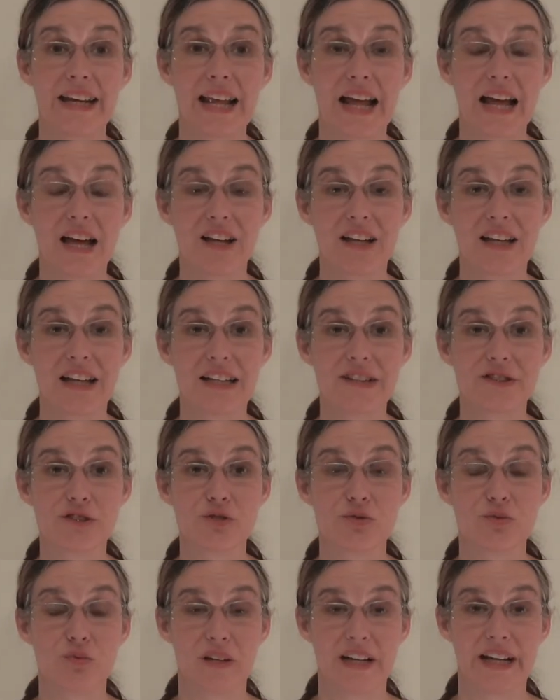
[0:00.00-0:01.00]
now
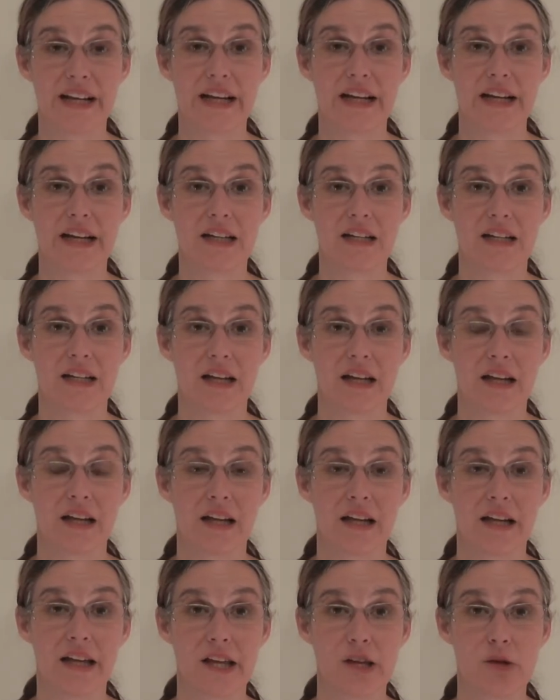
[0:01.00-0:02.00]
let's read
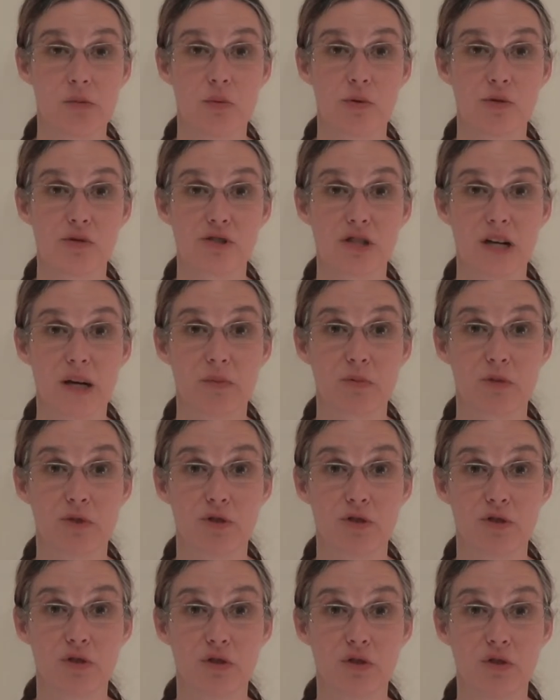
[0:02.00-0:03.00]
Hebrews chapter
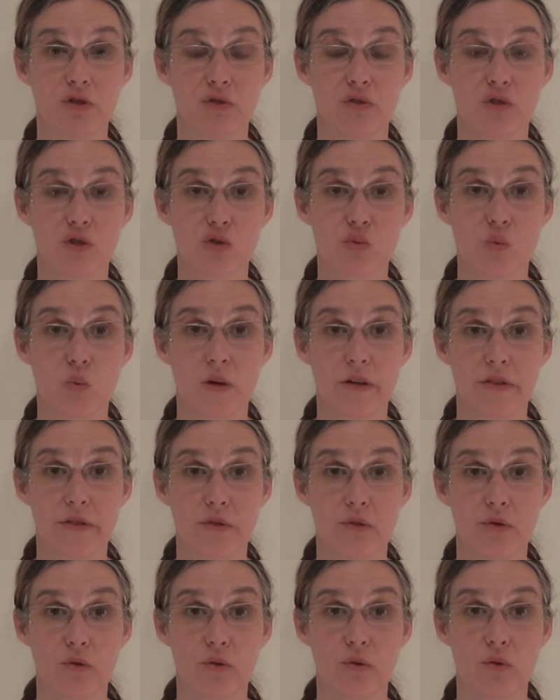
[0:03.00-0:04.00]
2, verse 1
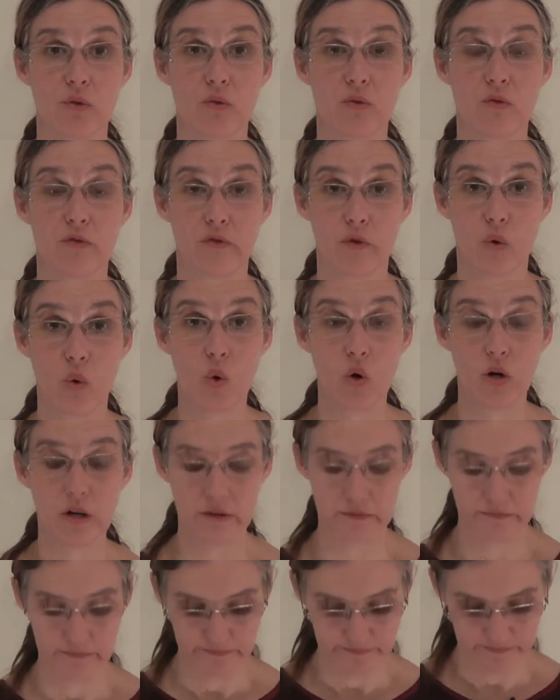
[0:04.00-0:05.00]
through
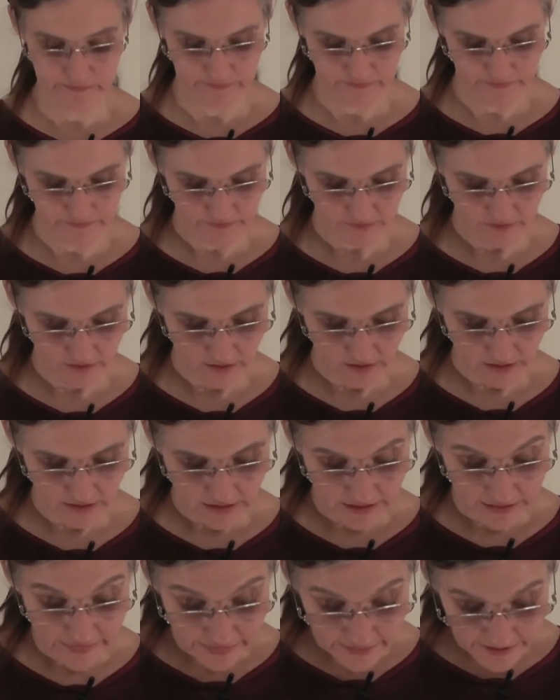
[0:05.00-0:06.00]
4.
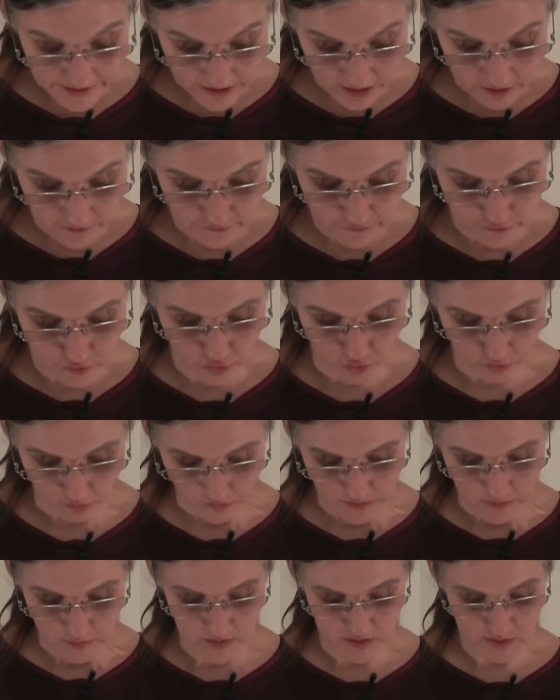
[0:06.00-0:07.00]
Therefore,
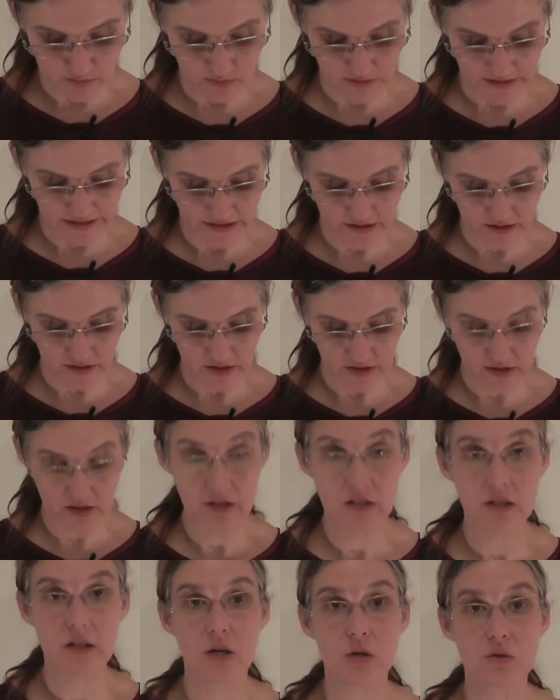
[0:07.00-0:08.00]
we must pay
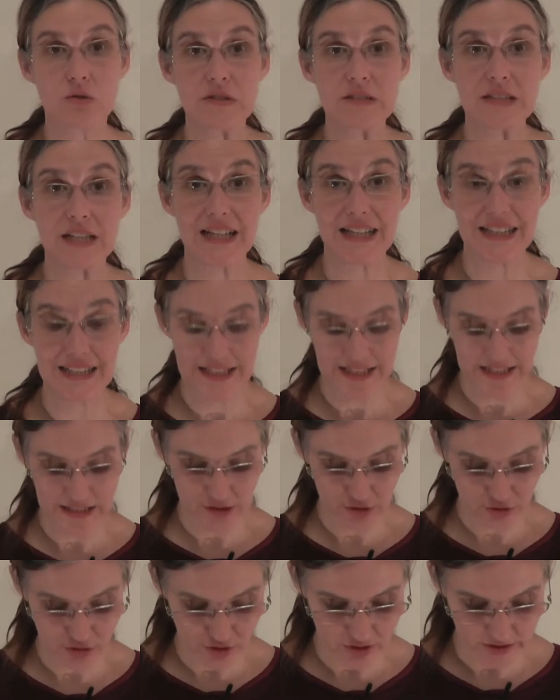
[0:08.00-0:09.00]
close
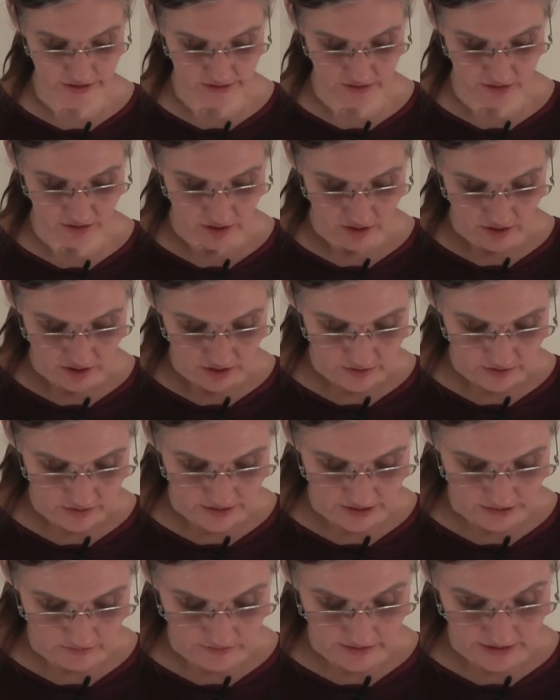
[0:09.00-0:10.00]
attention
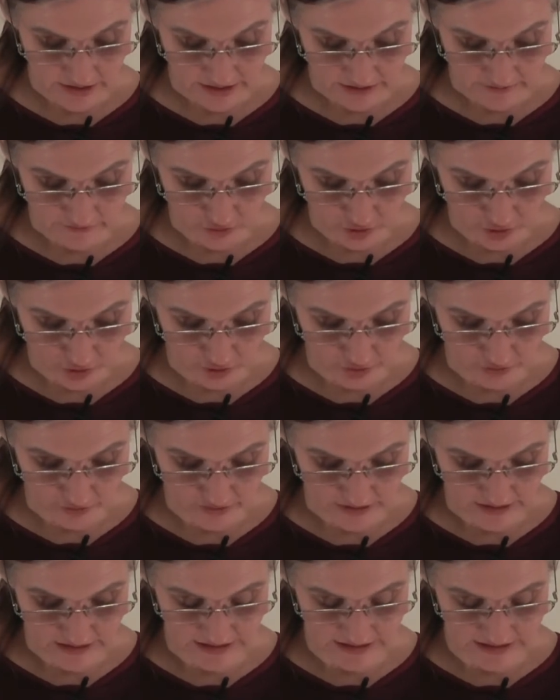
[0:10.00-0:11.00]
that we have
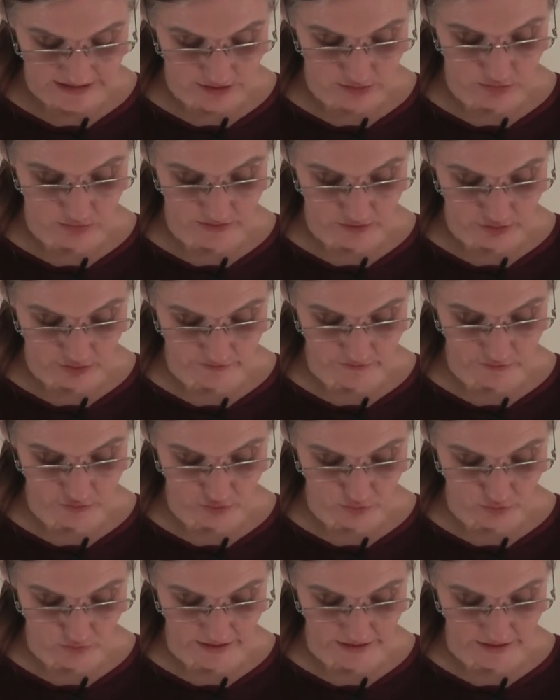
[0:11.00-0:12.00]
heard, lest we drift
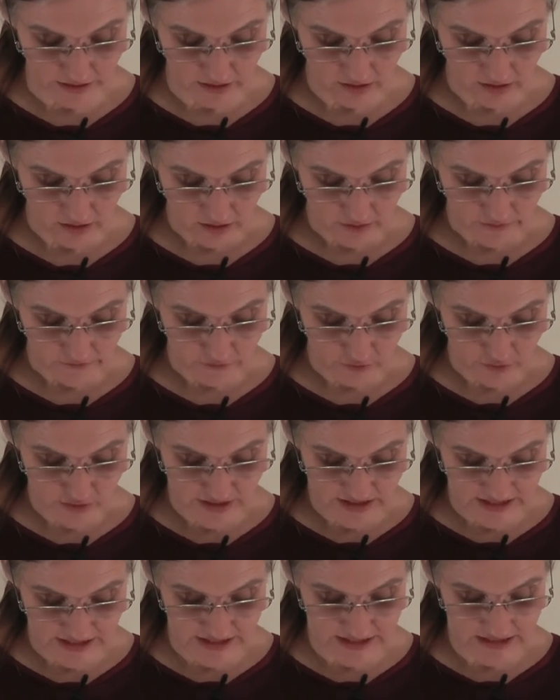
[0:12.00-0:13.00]
away. For
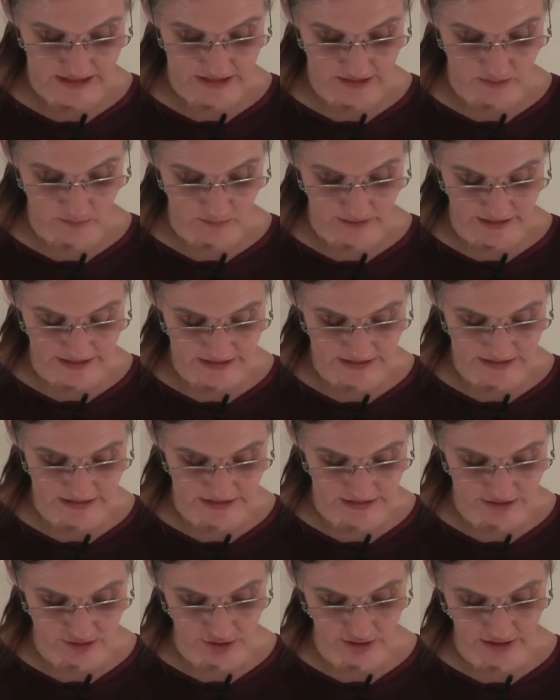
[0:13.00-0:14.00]
since the
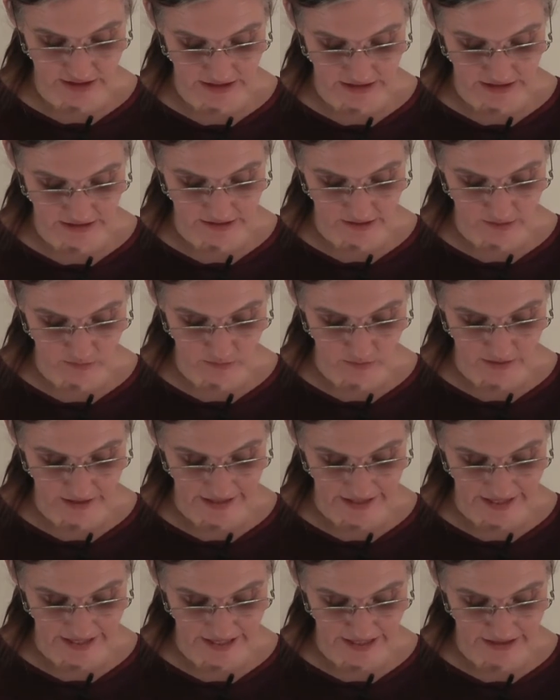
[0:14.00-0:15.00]
message declared
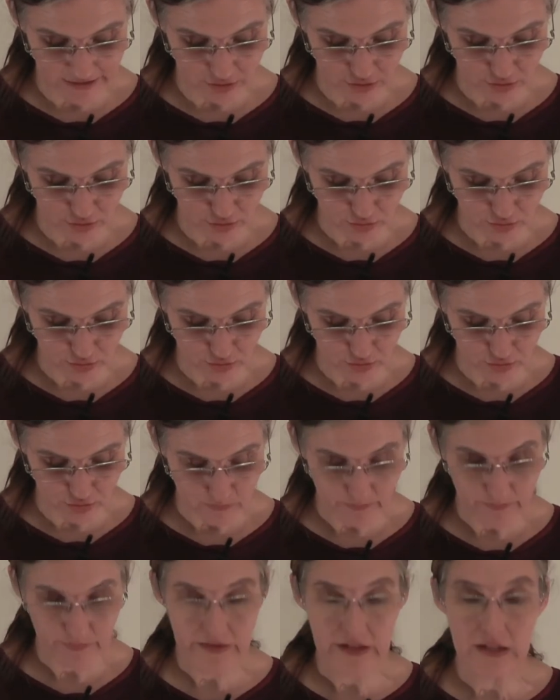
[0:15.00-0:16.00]
by angels,
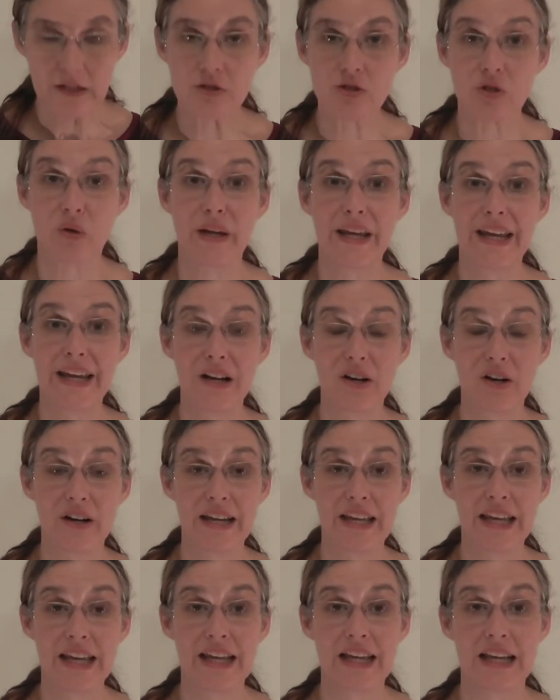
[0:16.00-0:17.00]
so here
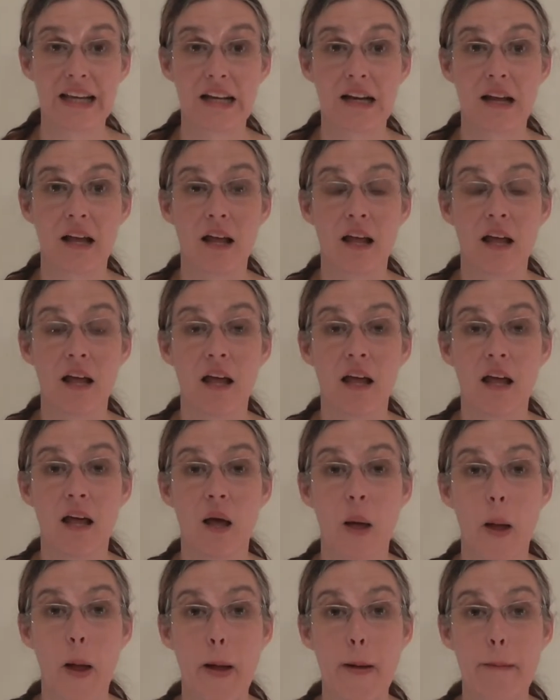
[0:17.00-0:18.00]
again,
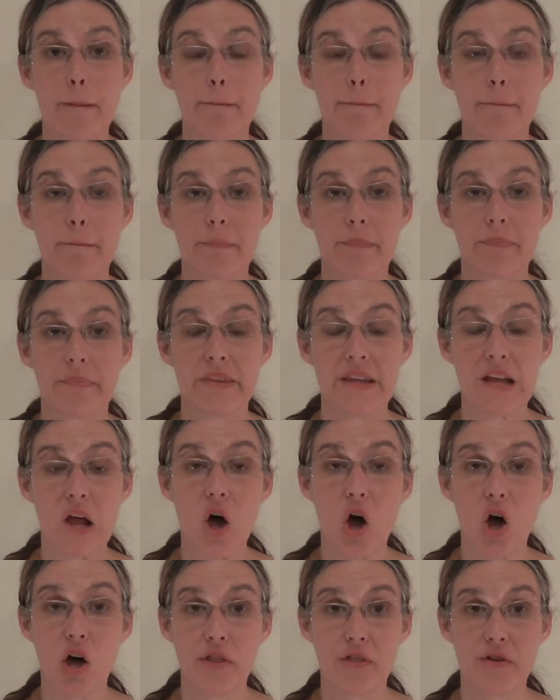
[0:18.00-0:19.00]
the
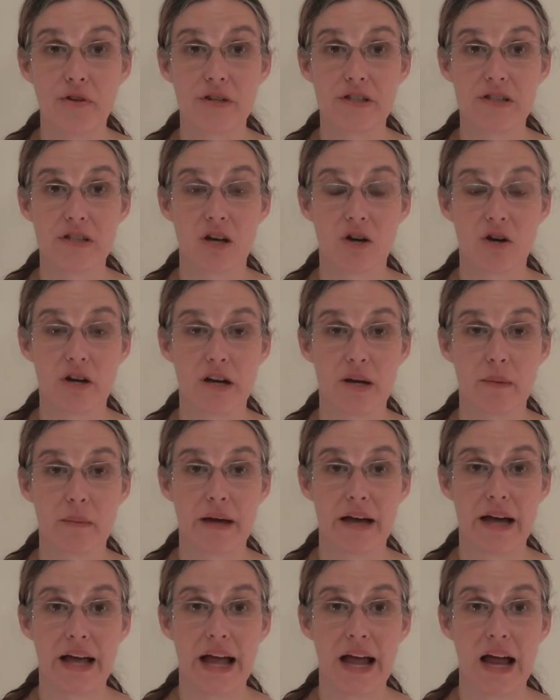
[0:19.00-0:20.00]
author is talking
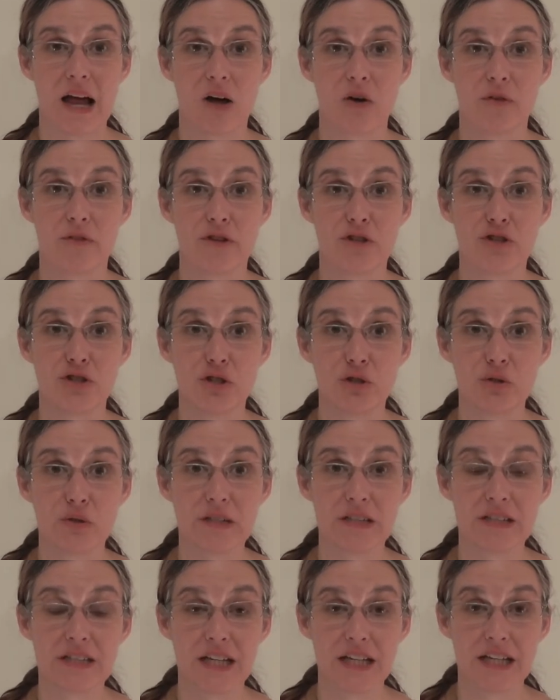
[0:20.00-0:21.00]
about how the
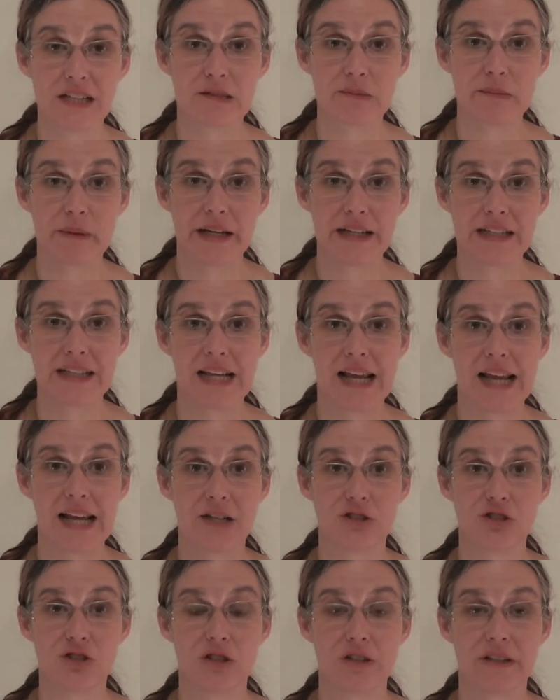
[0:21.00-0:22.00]
Jewish
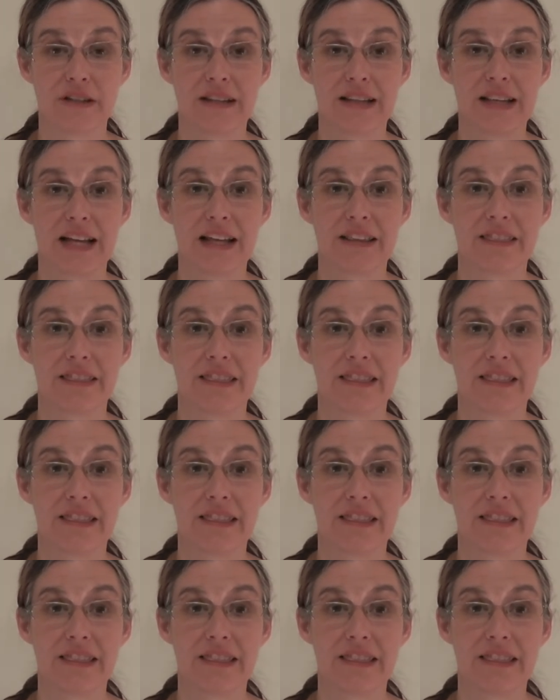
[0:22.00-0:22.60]
expectation that